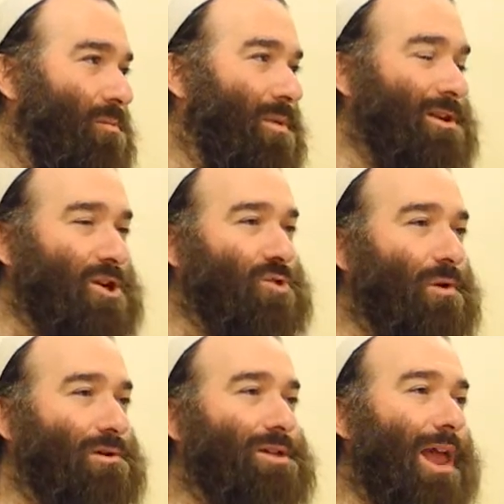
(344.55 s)

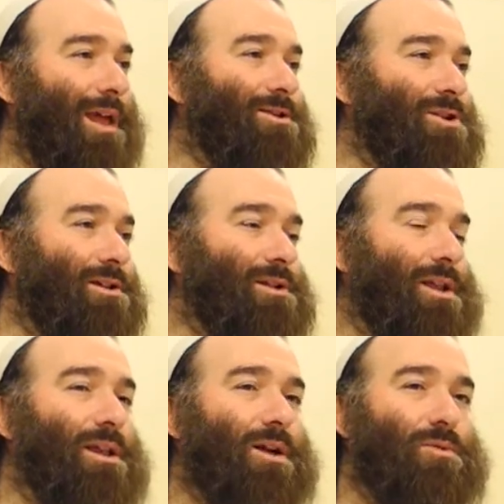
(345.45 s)
B'nishmosein shel
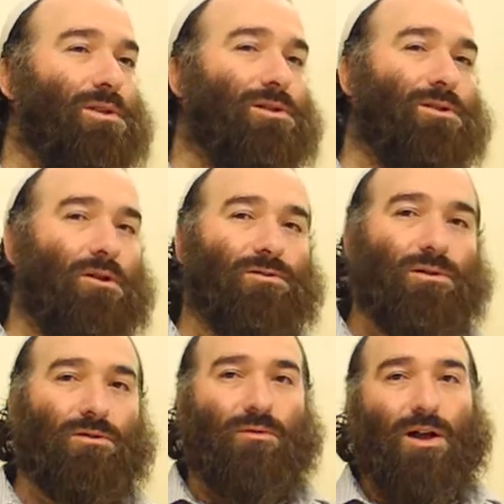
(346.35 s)
tzadikim, with the
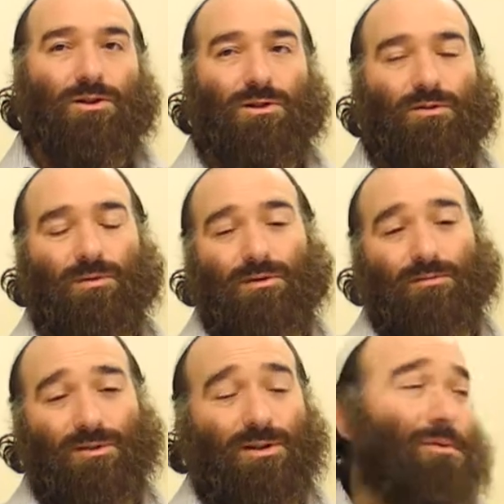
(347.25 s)
souls of the righteous. Well,
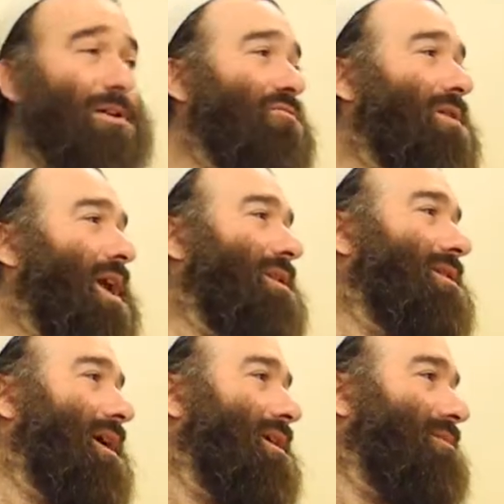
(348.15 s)
there was nobody
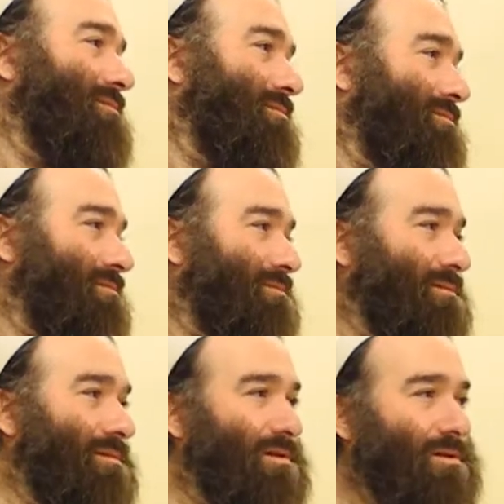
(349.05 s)
created yet.
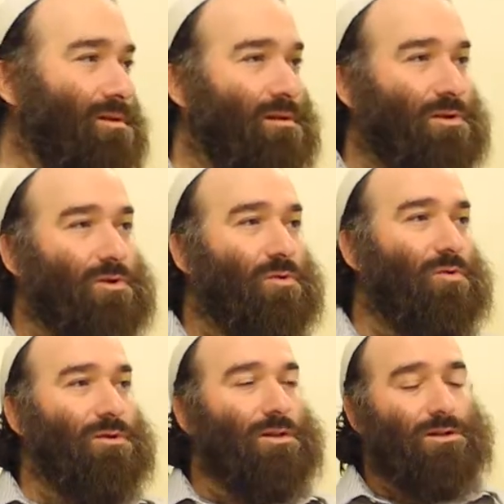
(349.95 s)
So
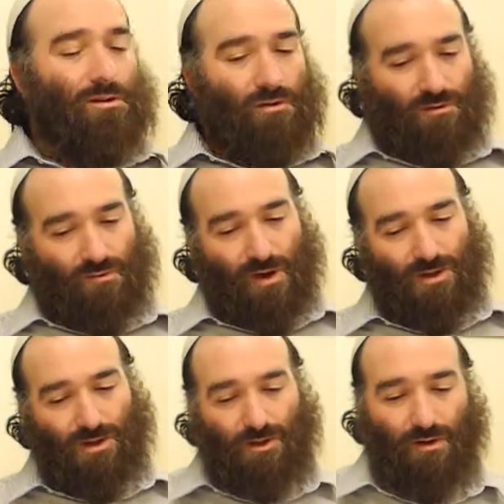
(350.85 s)
who are these souls of the
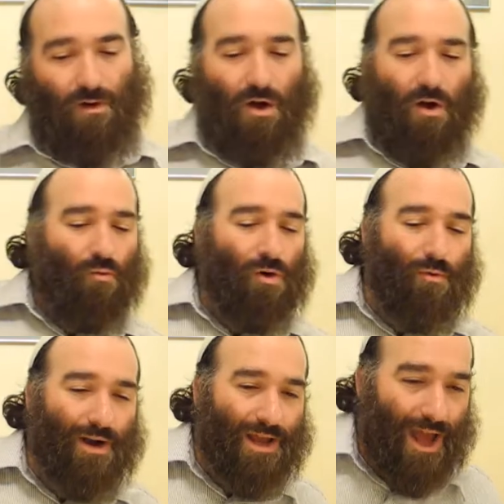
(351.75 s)
righteous? So we
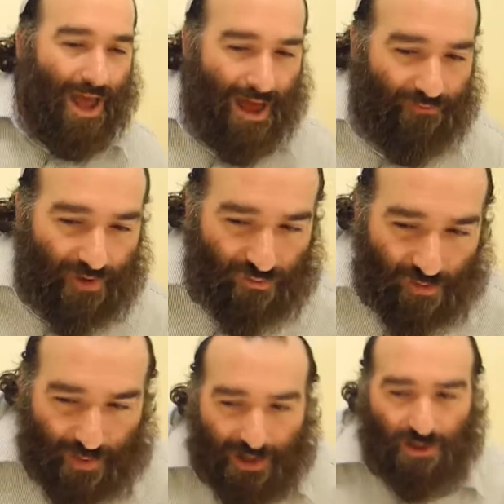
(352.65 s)
already have in
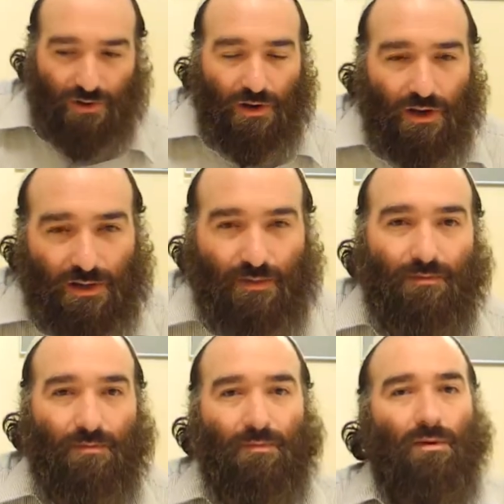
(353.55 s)
Rabbinic
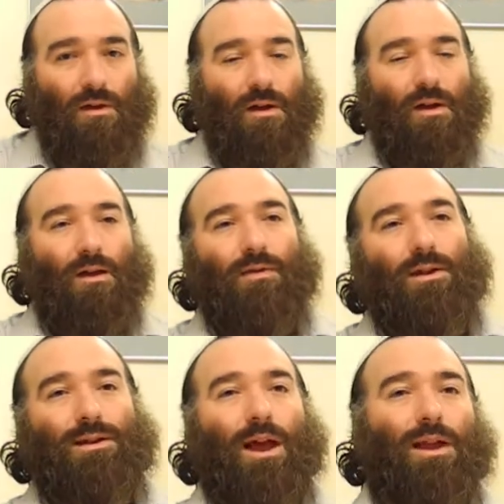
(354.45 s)
Judaism
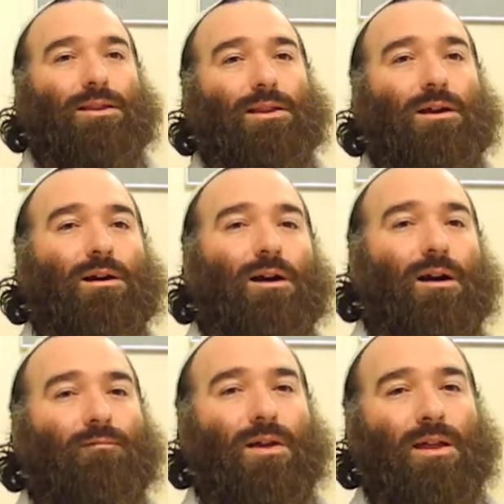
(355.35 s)
this idea
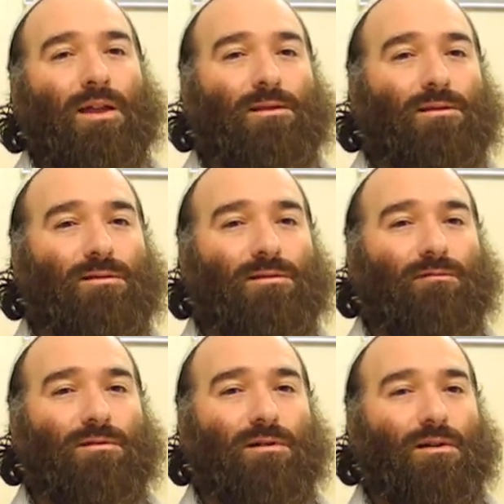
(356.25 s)
of an